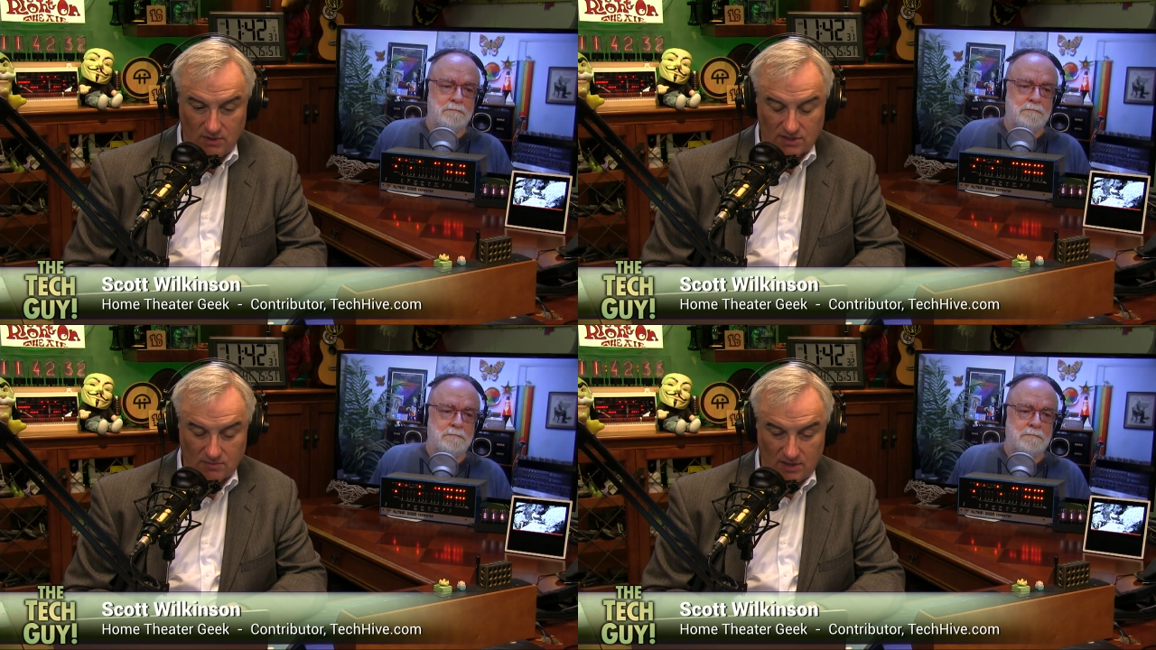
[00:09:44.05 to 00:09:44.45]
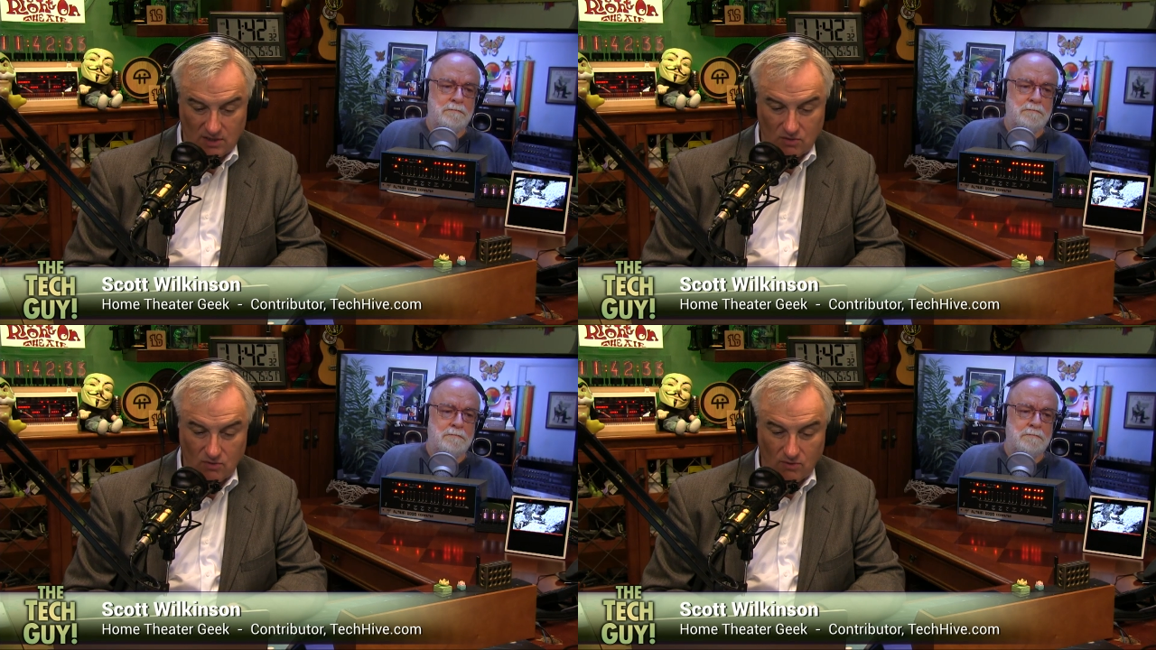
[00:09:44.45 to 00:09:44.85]
Speaker 1: quite so many
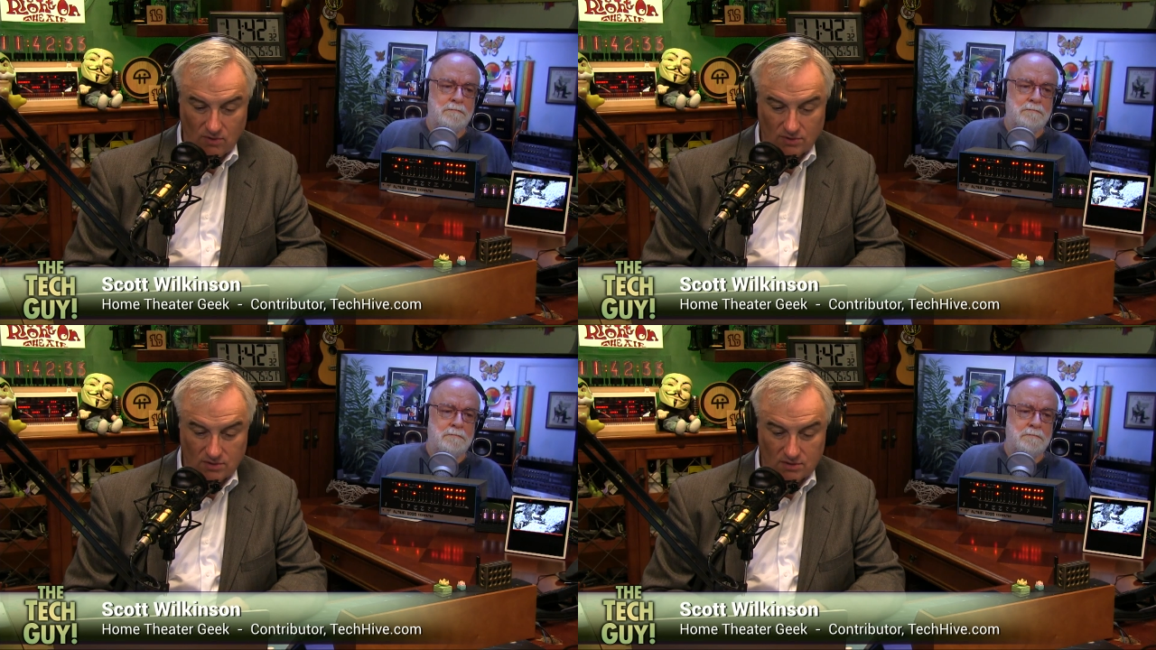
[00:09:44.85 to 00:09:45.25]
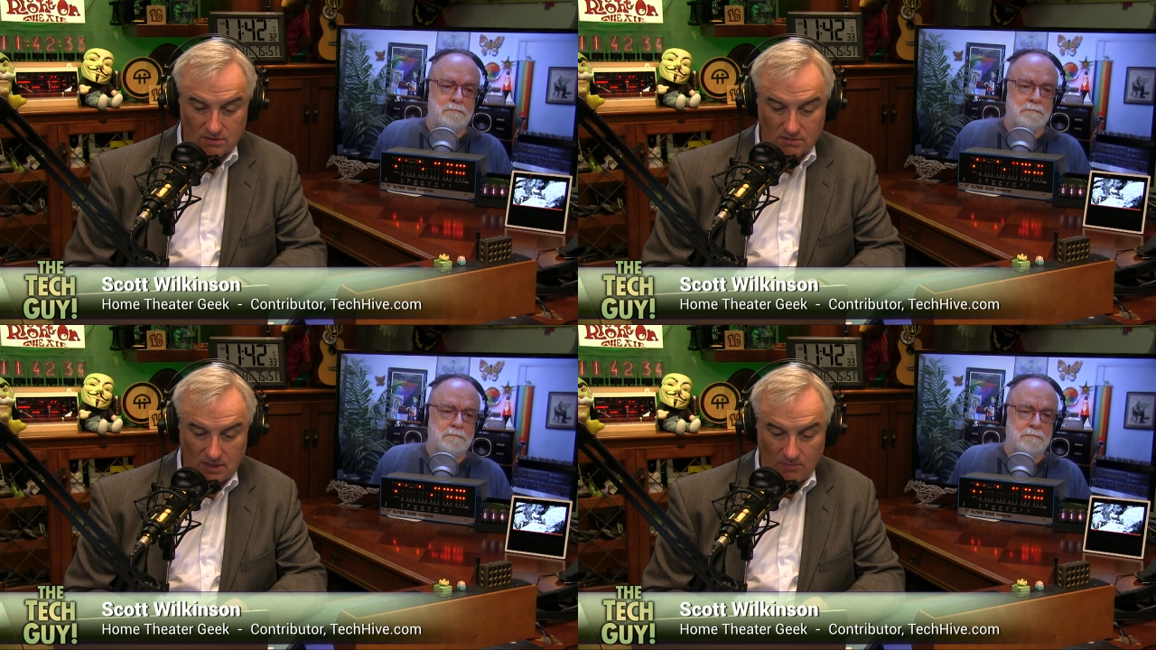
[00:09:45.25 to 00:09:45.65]
cores.
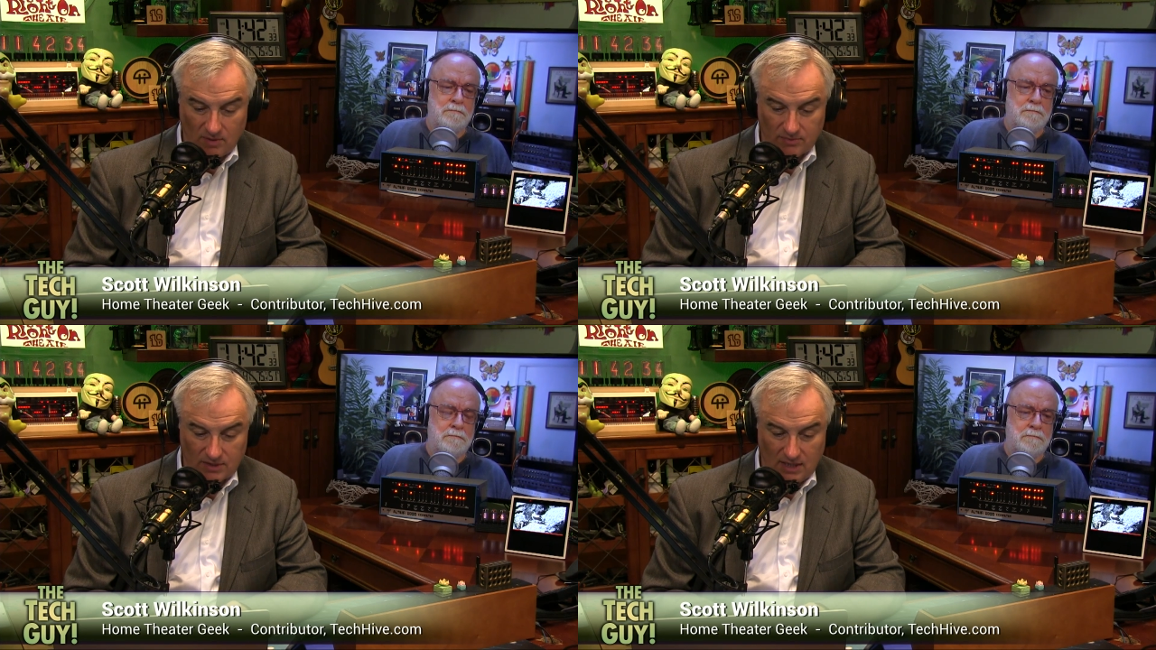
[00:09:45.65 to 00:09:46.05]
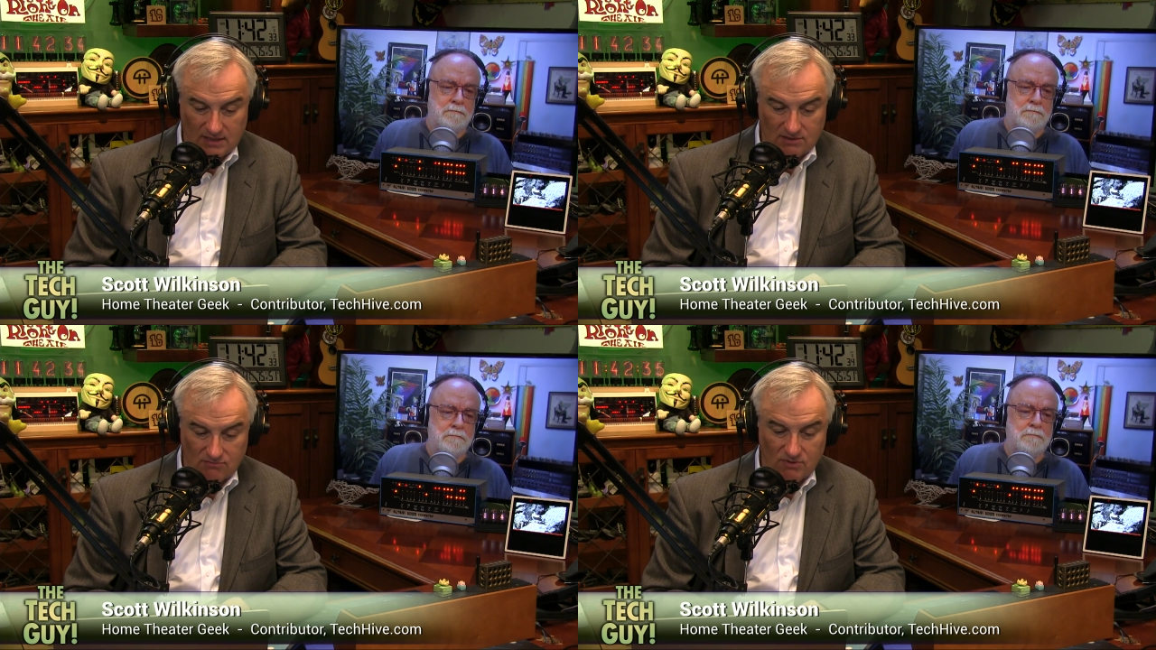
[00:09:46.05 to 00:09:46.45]
I probably
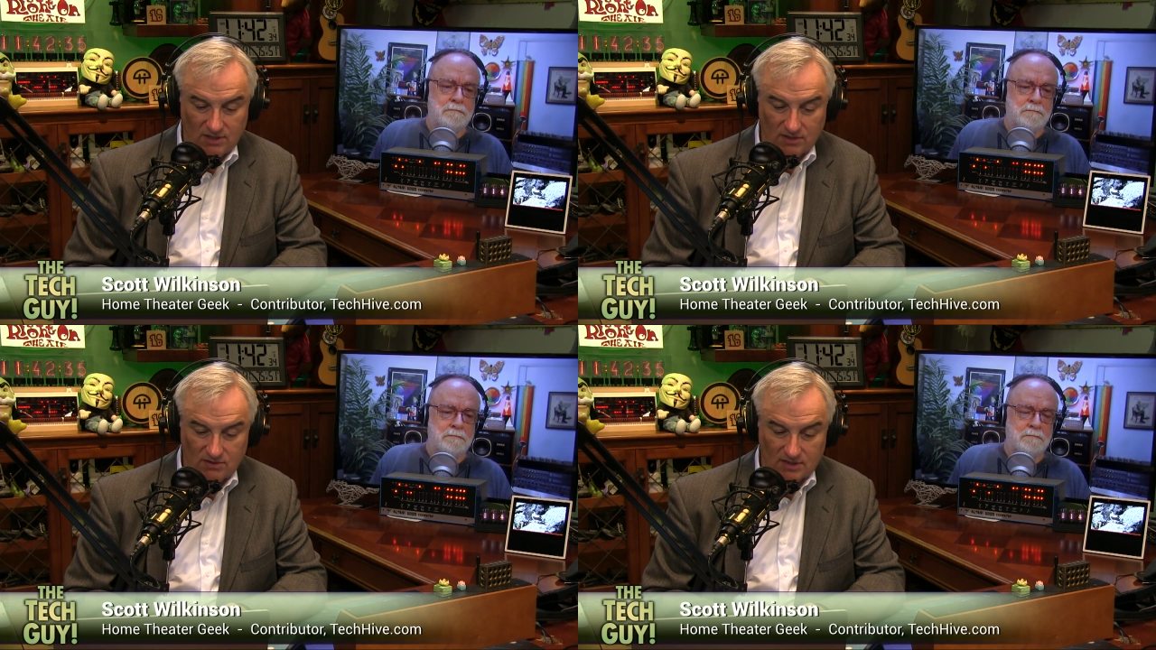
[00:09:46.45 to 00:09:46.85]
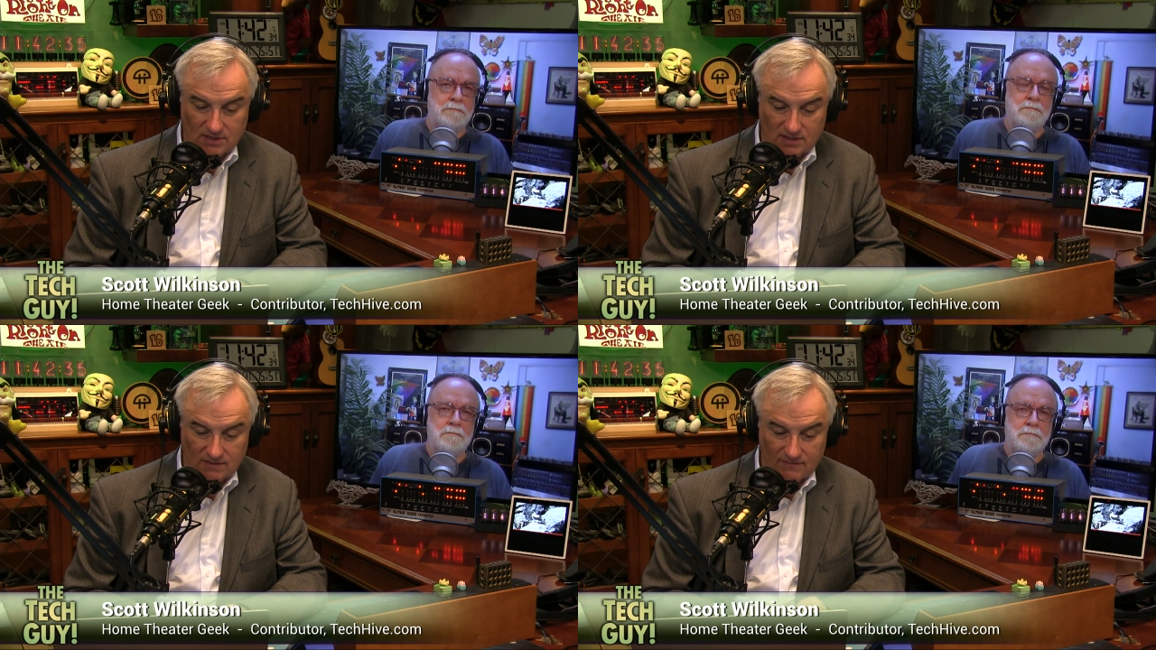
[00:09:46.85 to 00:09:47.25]
it's really
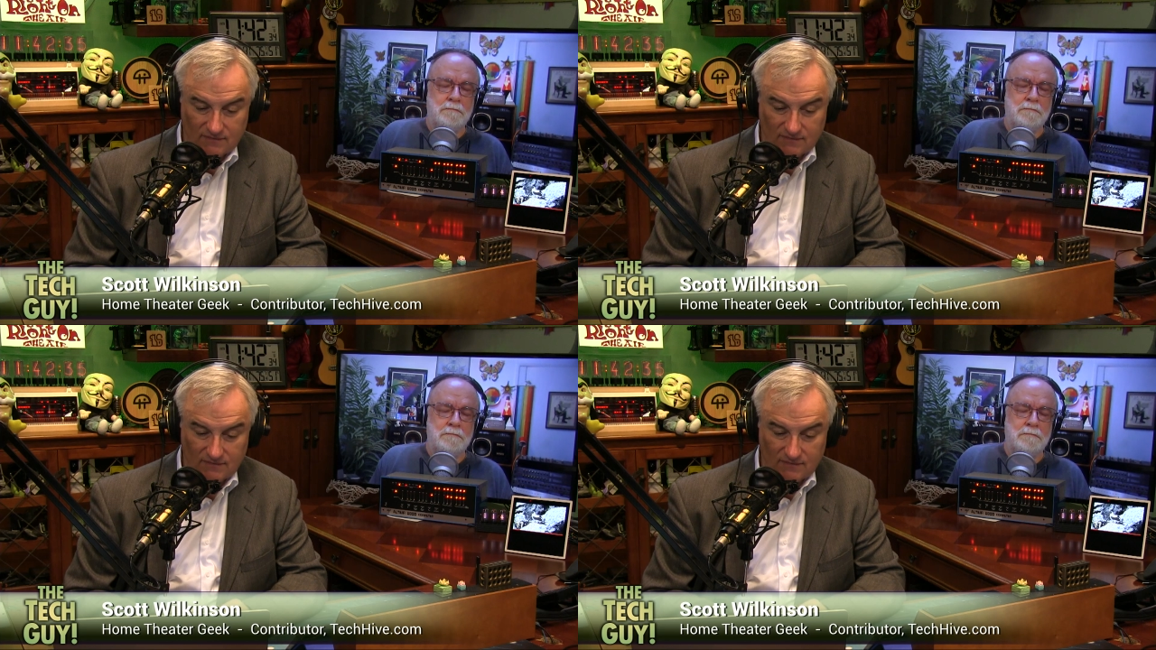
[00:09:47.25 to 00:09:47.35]
interesting.